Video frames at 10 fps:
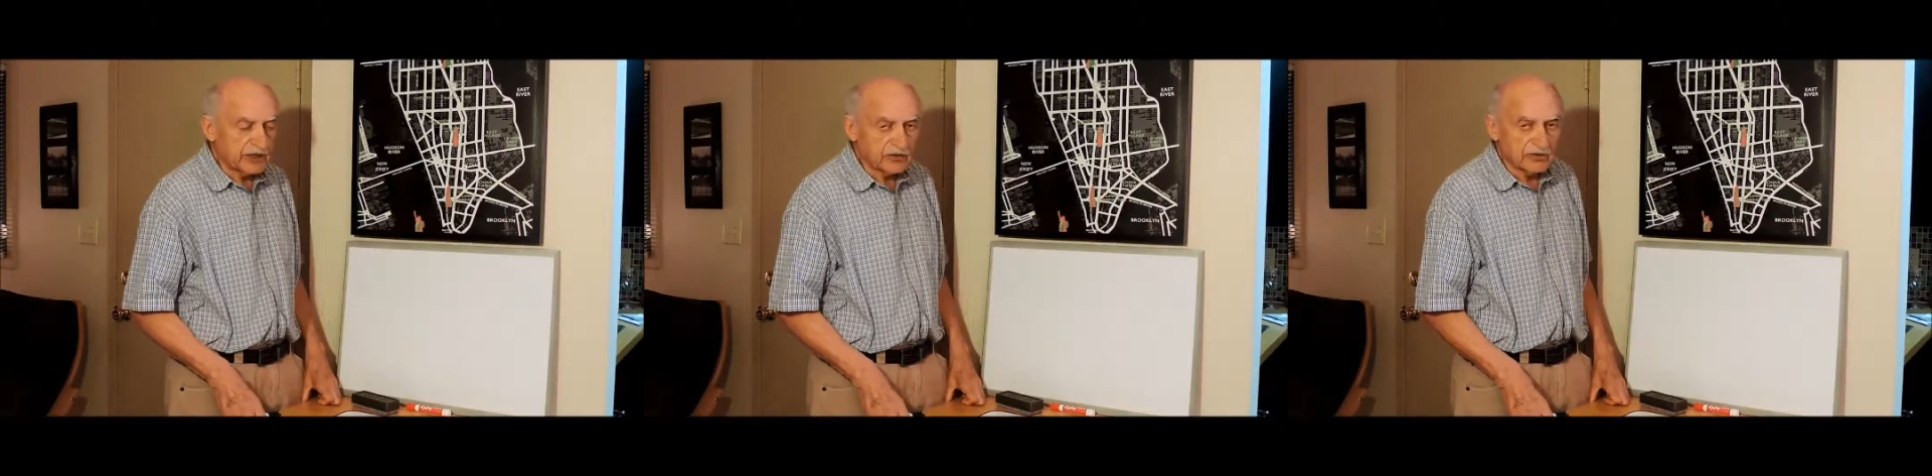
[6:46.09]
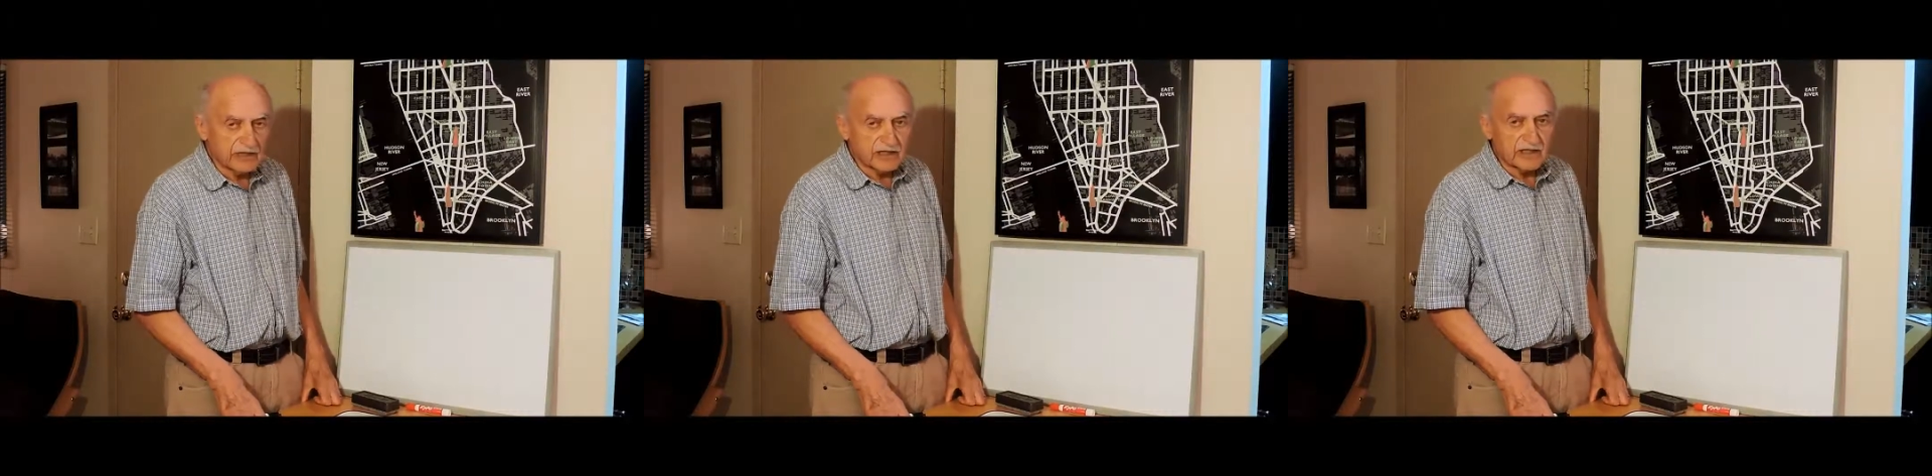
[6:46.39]

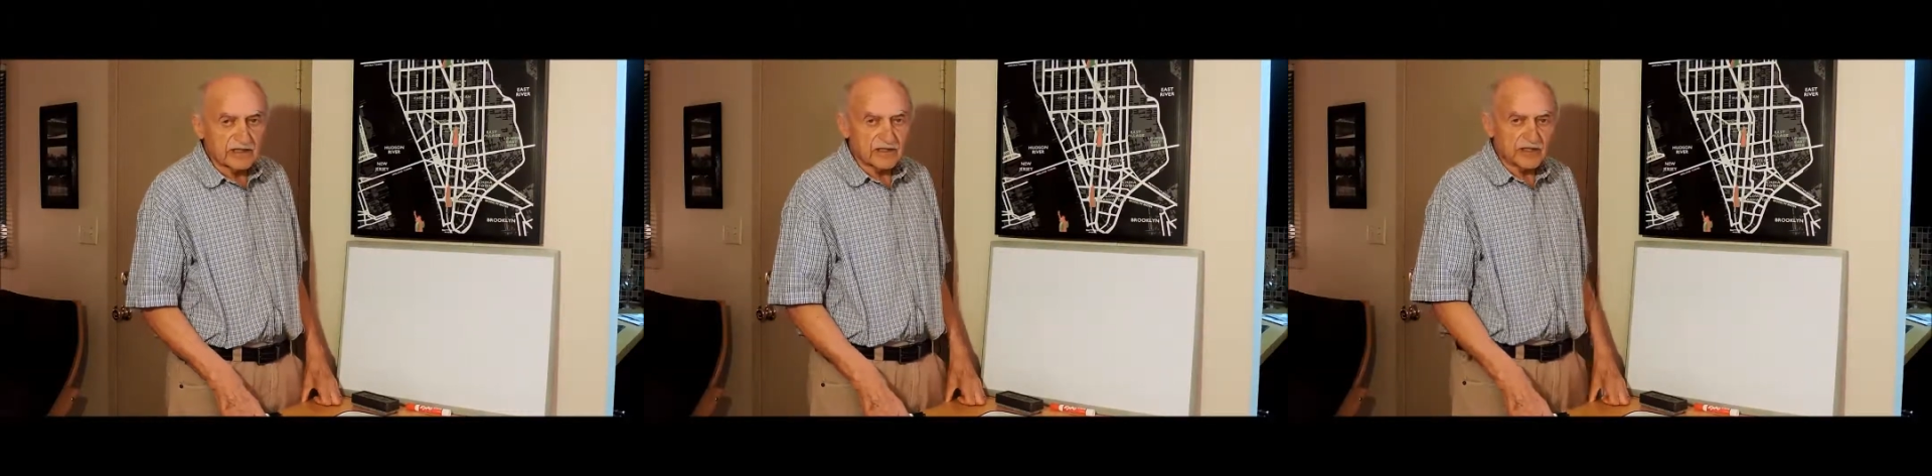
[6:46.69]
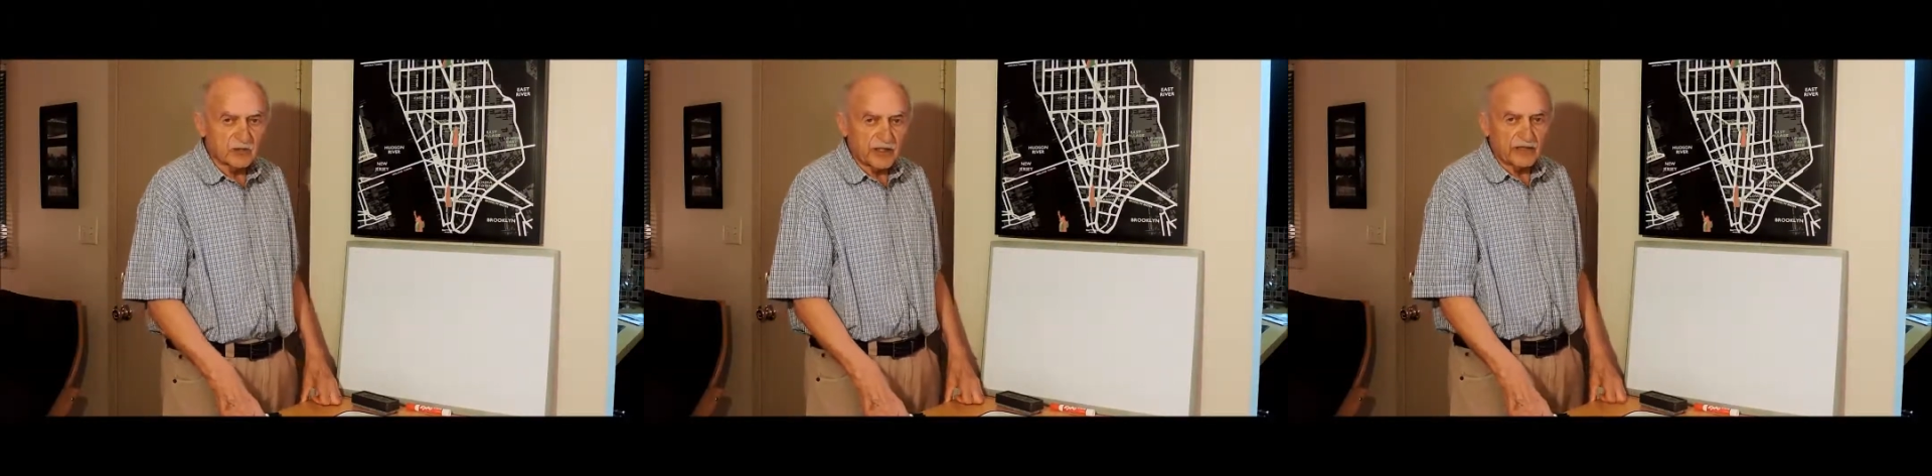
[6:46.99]
increases as the
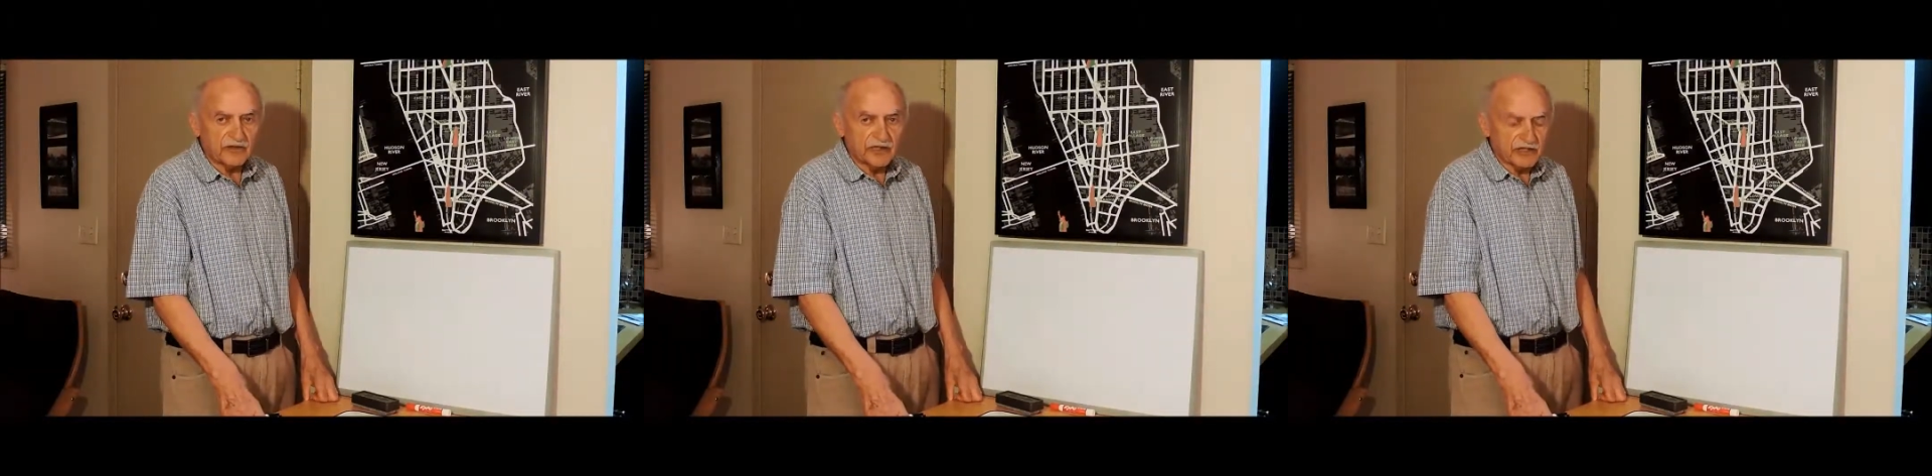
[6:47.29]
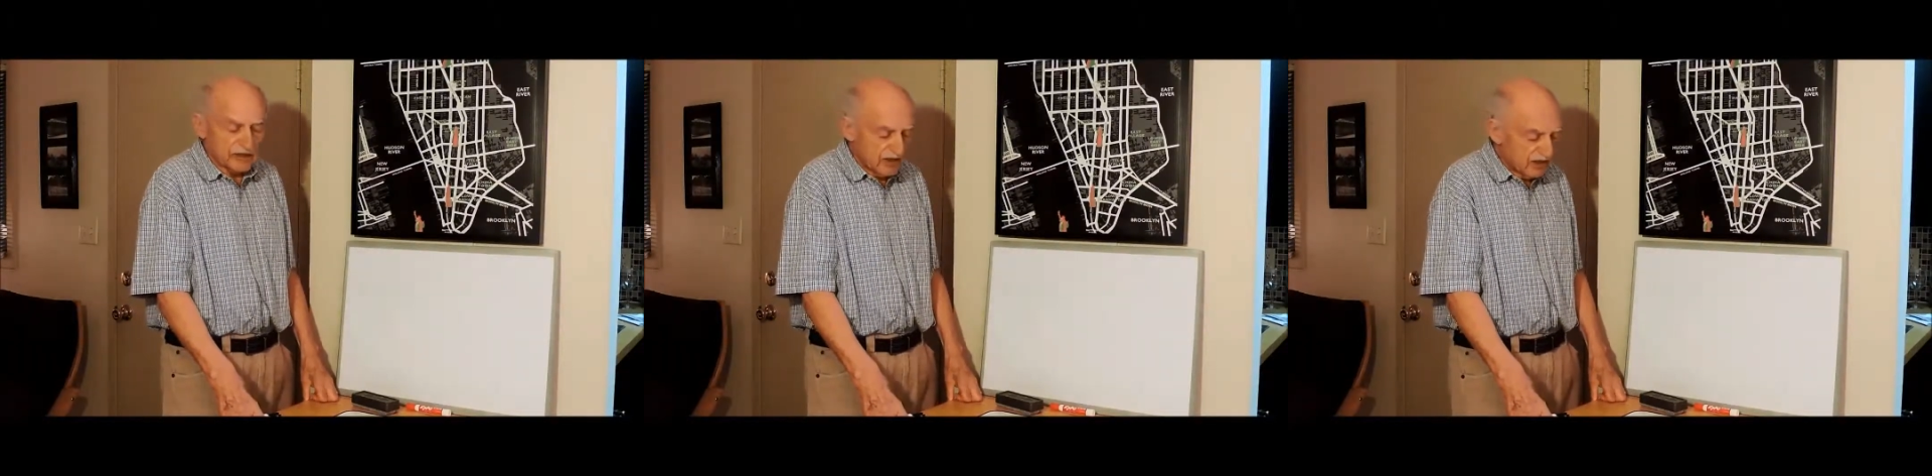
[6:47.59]
square of the
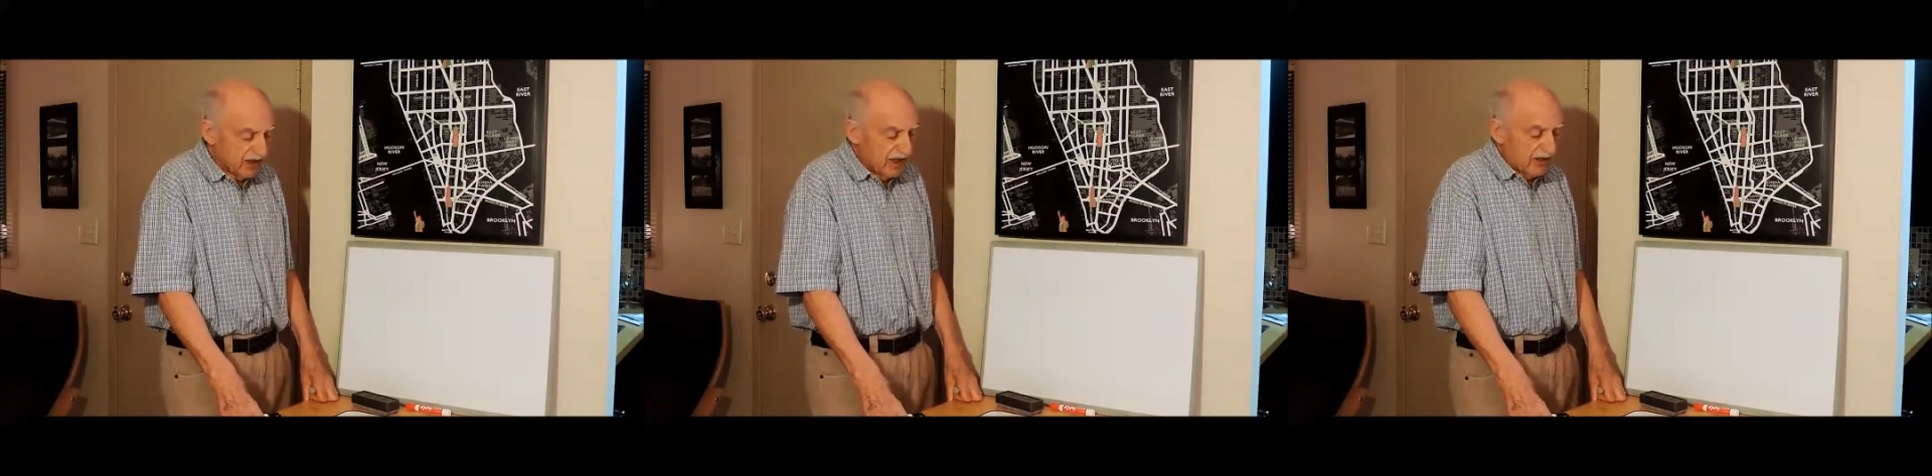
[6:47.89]
distance,